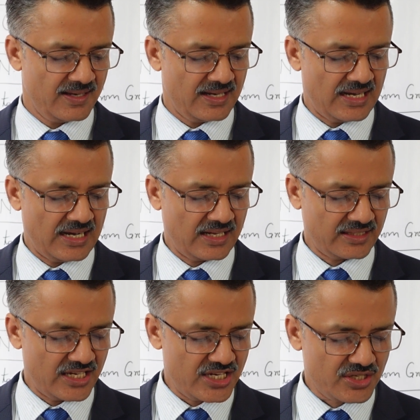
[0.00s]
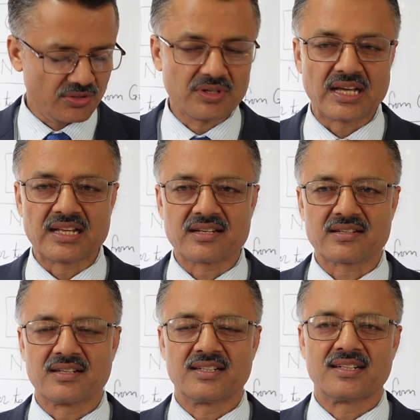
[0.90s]
And the student
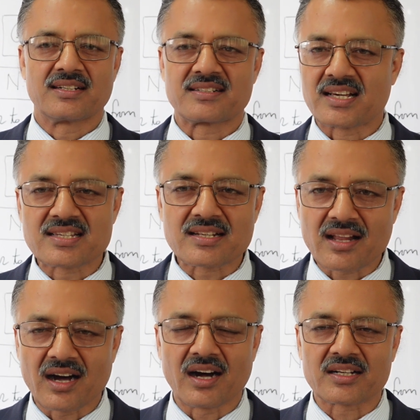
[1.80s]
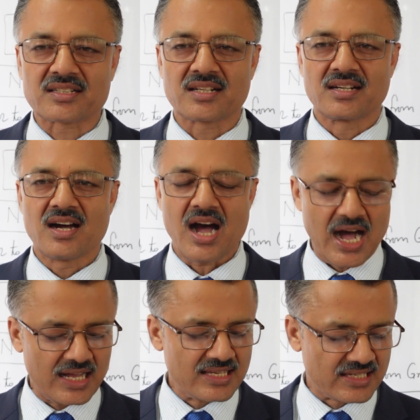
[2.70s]
does not
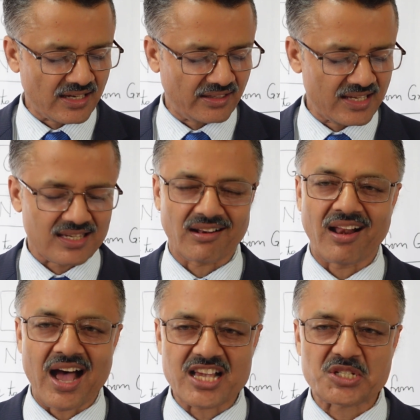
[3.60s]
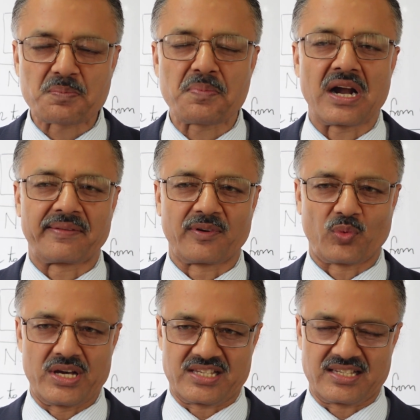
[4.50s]
answer this last part of the
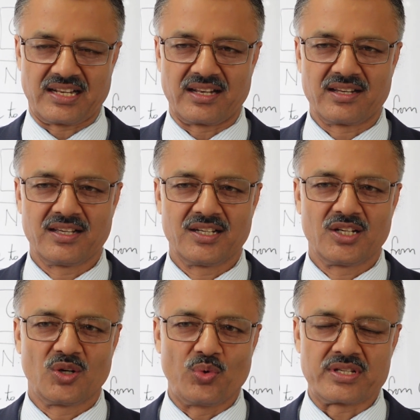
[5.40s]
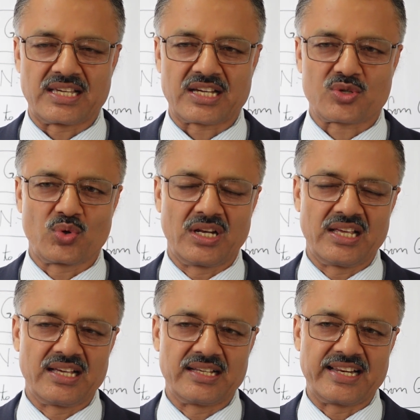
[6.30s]
question, which
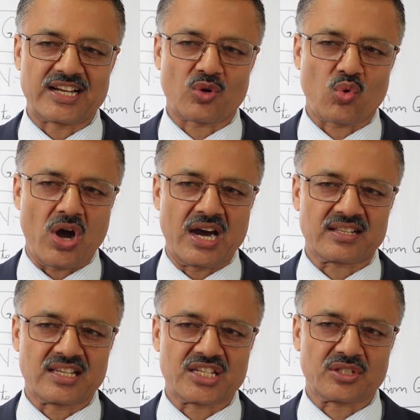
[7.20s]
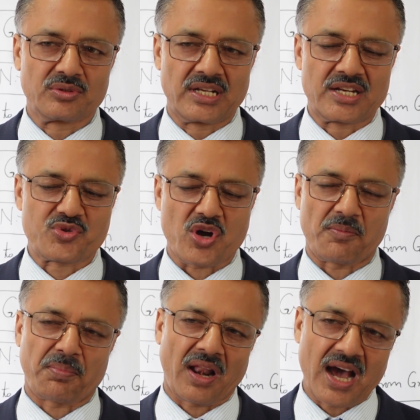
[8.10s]
actually requires the student to
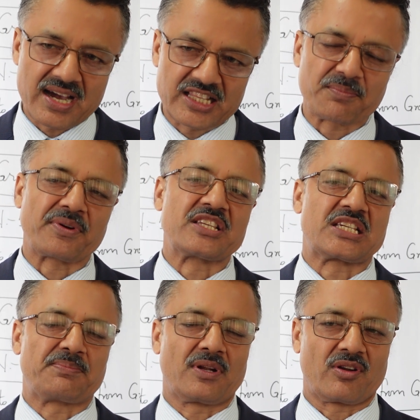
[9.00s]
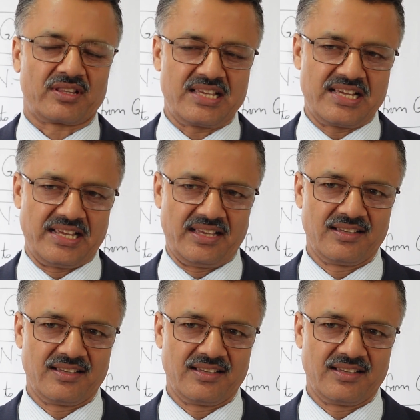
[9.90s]
apply the principle or theory.